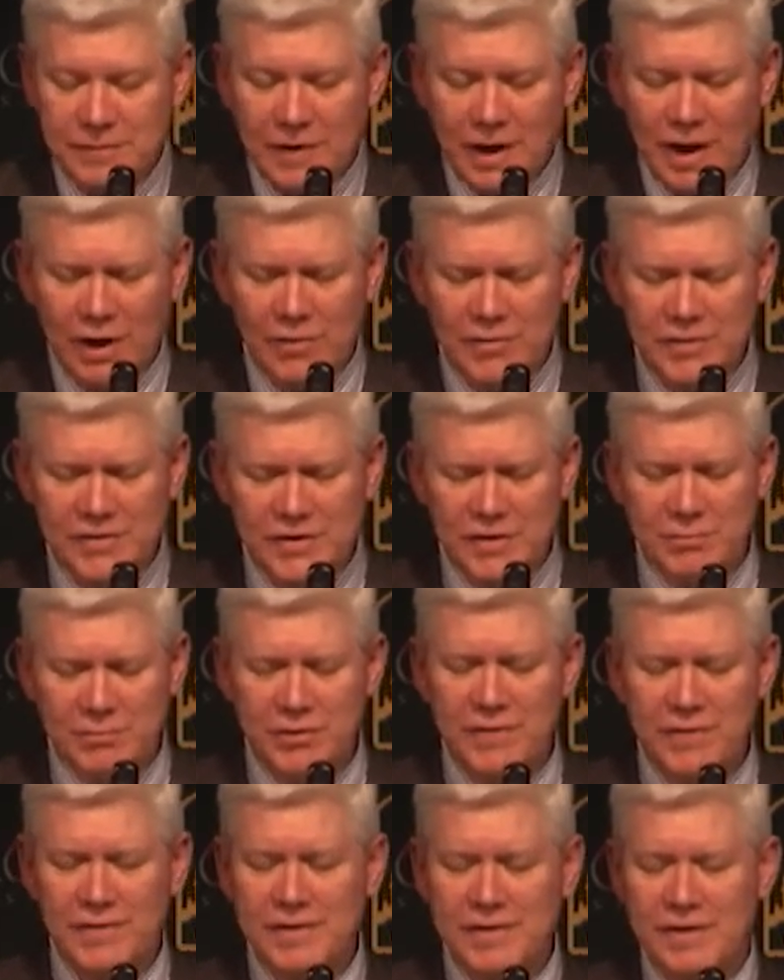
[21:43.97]
I'll return
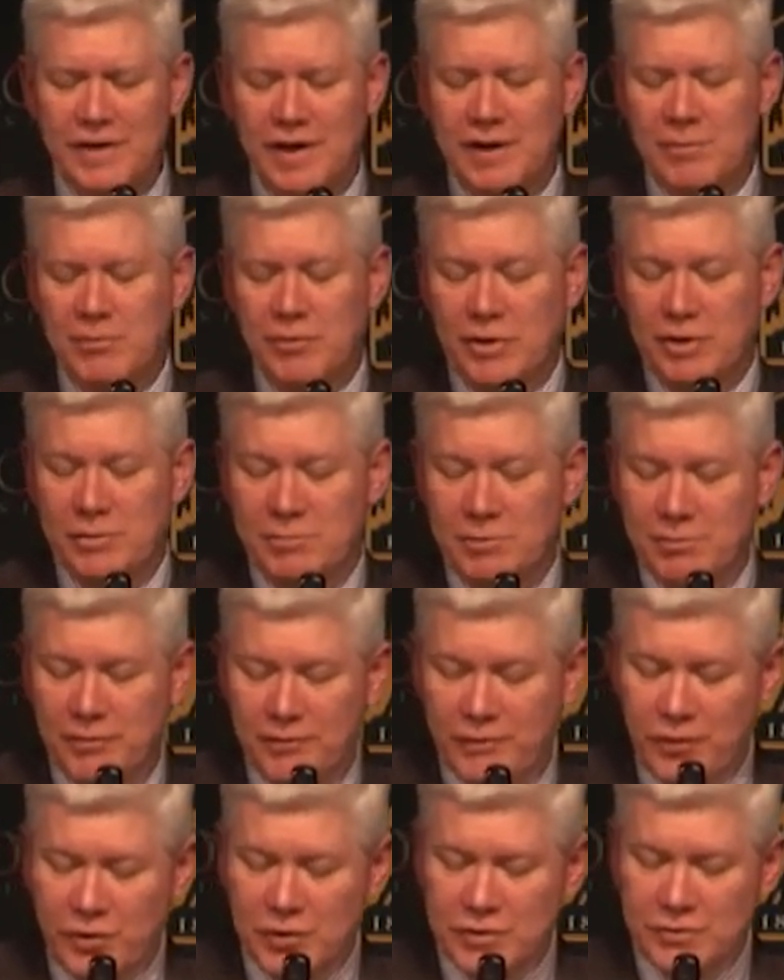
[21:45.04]
briefly to that point, but
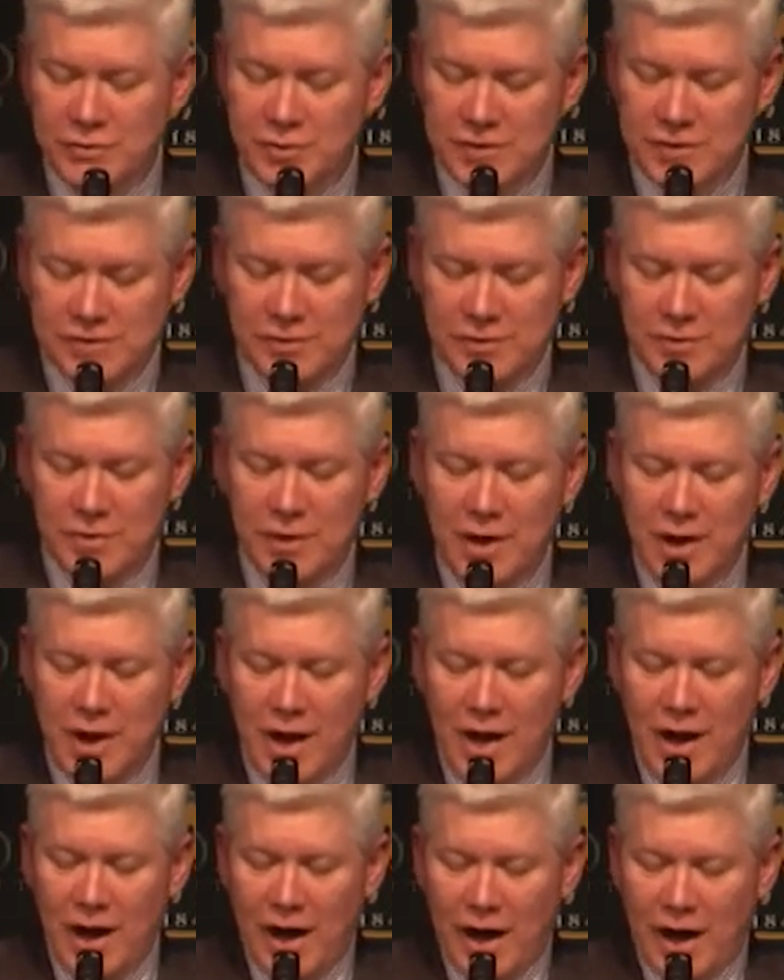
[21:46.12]
before doing so,
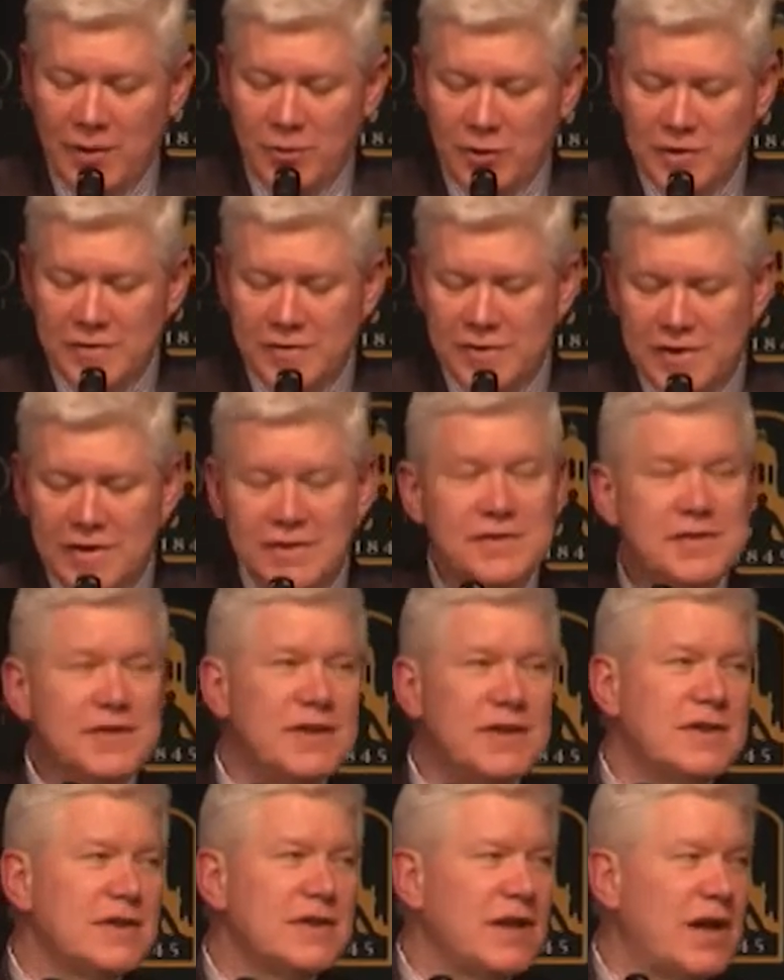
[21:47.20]
I want to
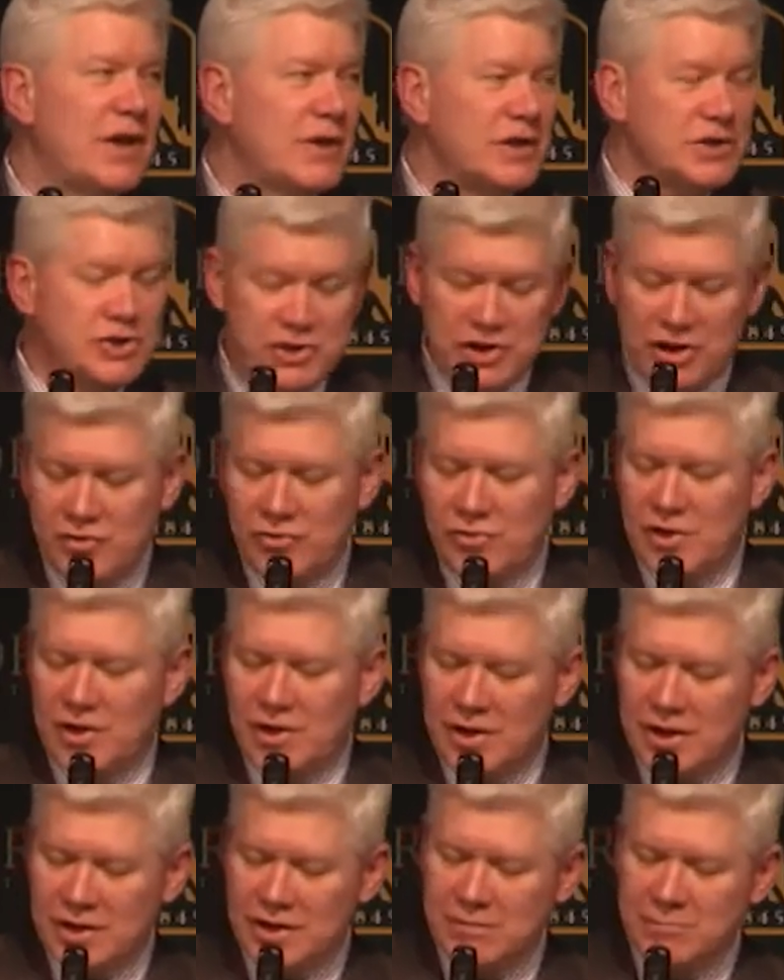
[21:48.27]
consider now a general
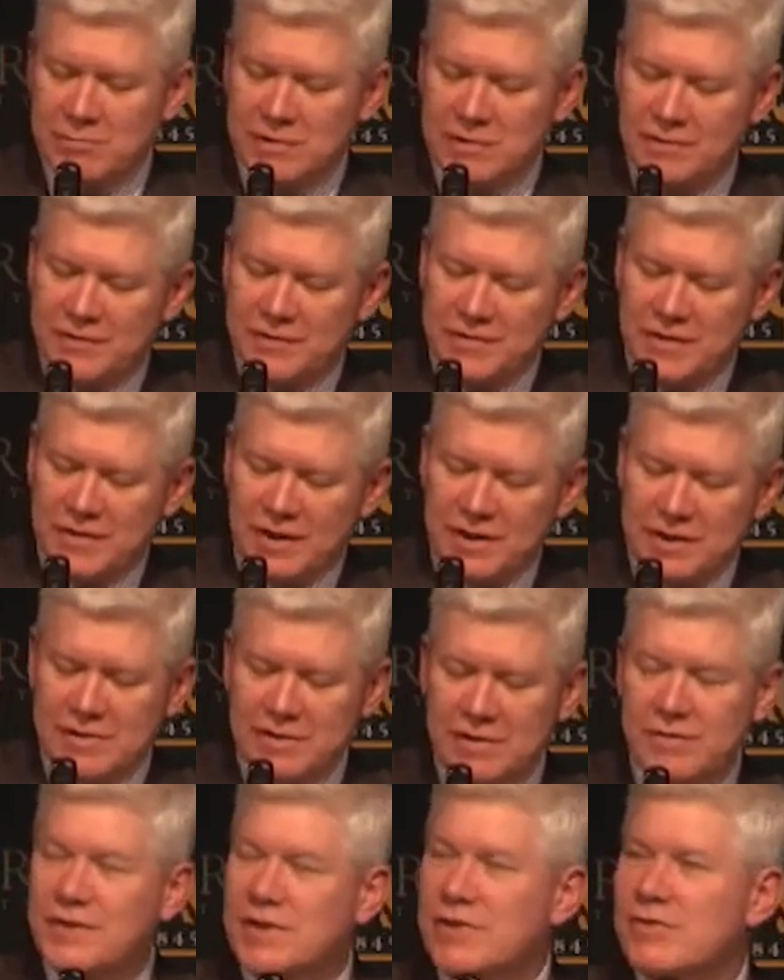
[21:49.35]
argument for
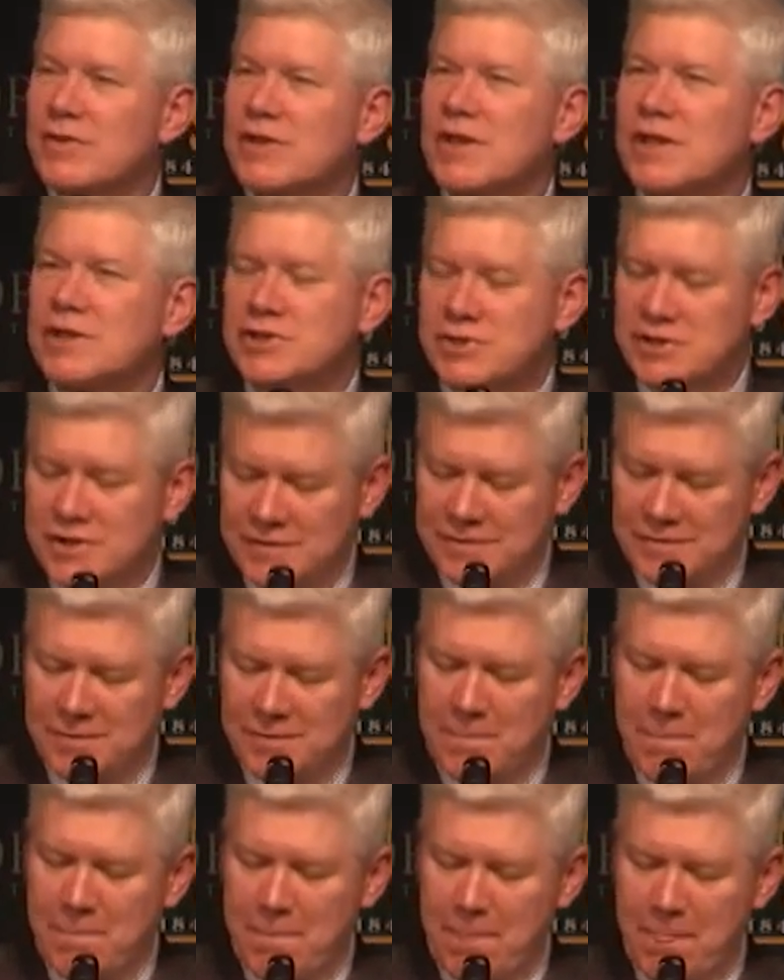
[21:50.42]
scientific reductionism
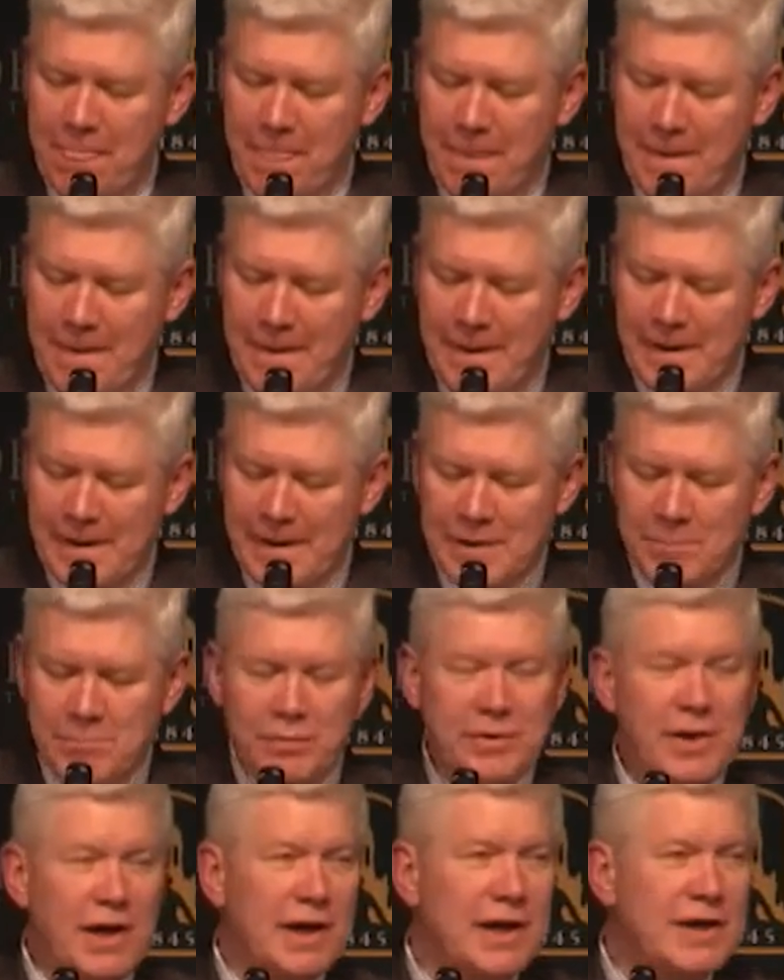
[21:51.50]

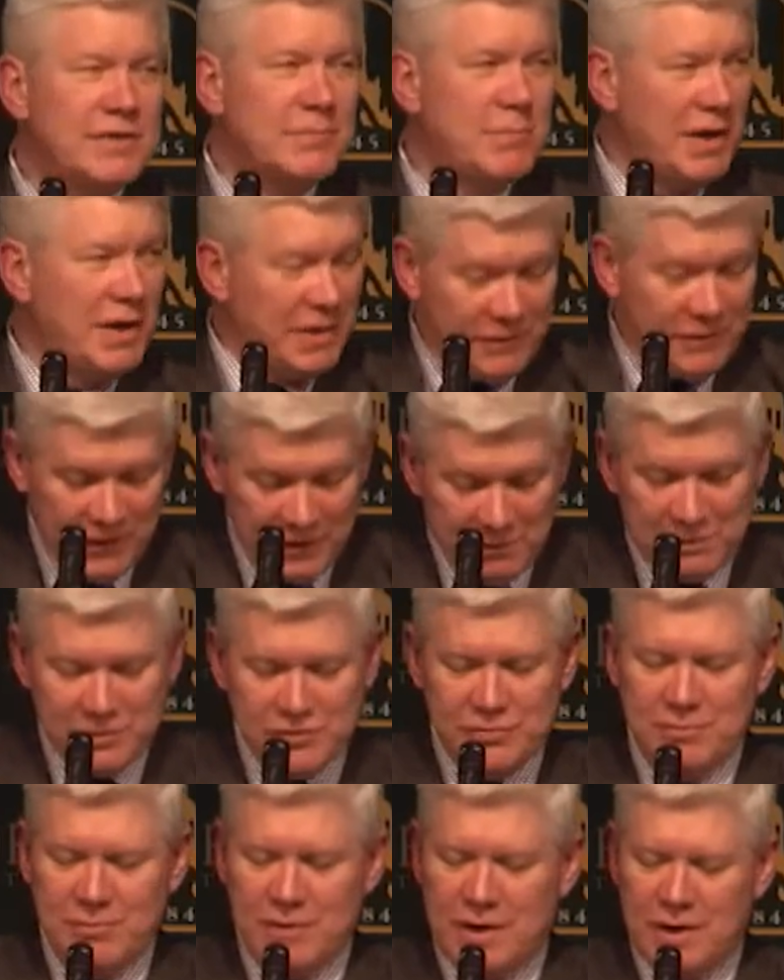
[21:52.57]
implied by a
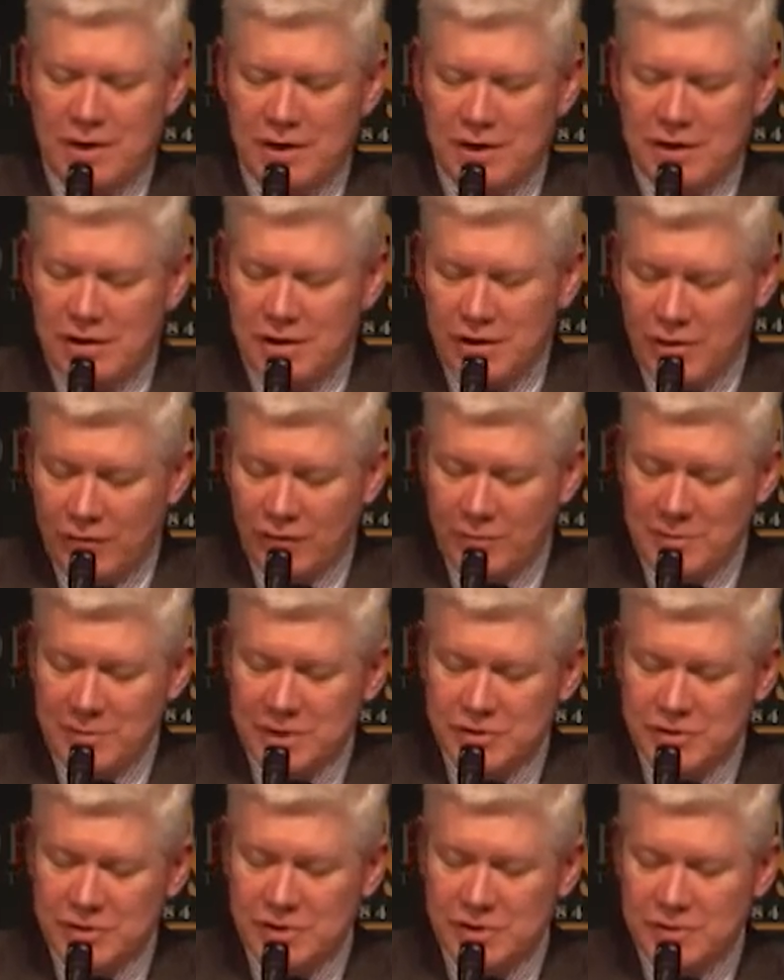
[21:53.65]
famous remark of a
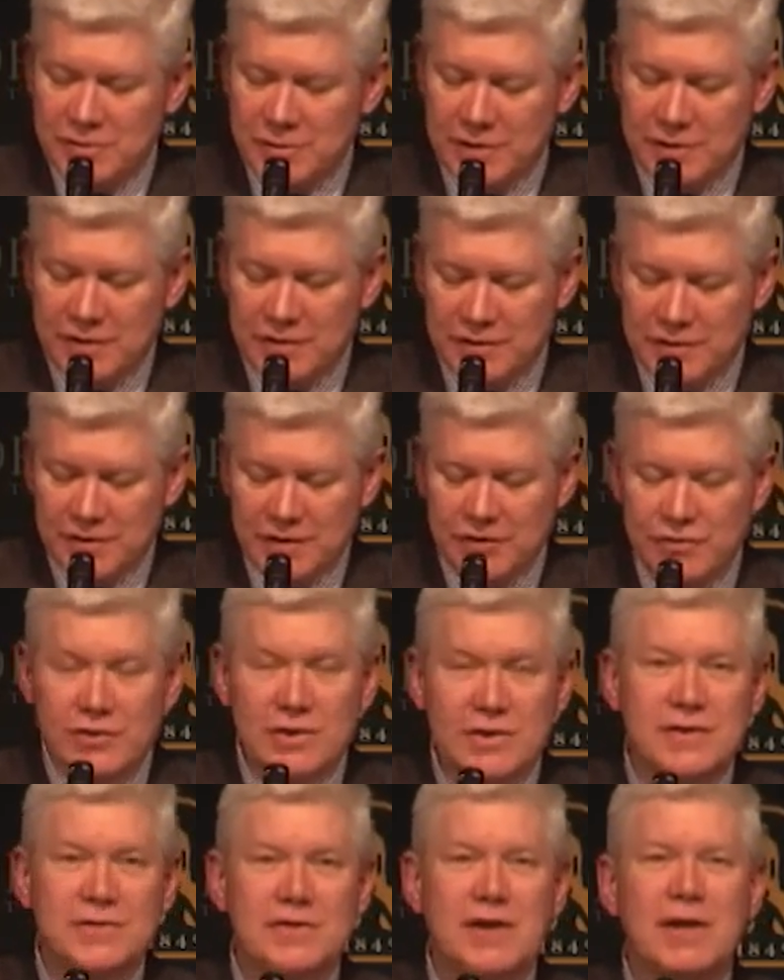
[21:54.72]
major 20th century
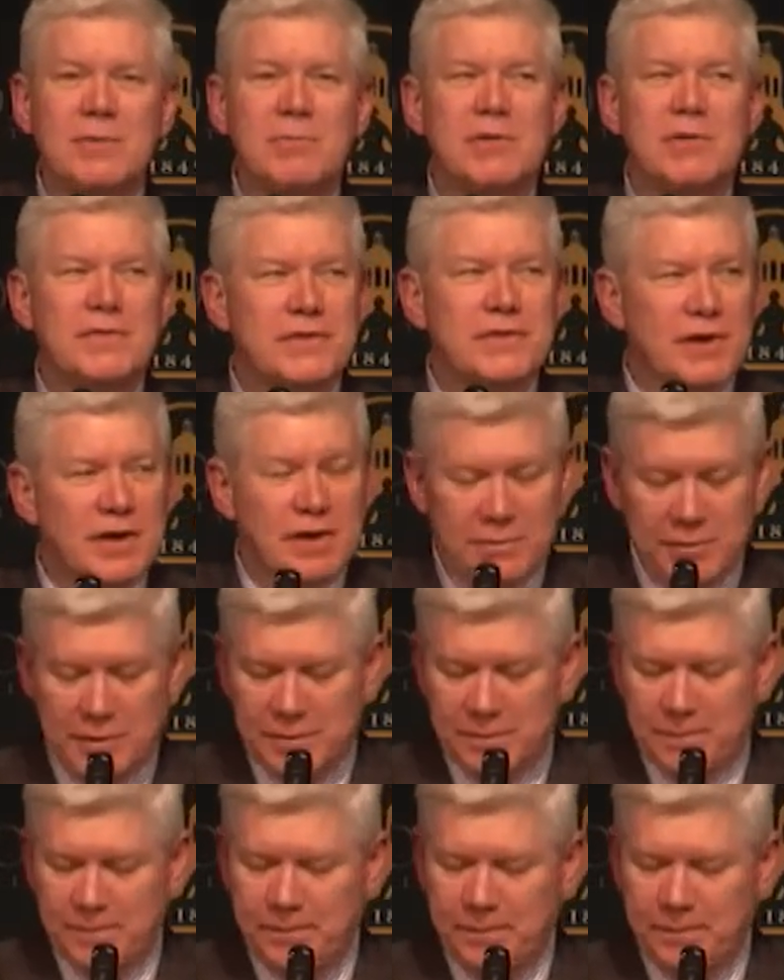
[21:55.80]
disciple of Darwin.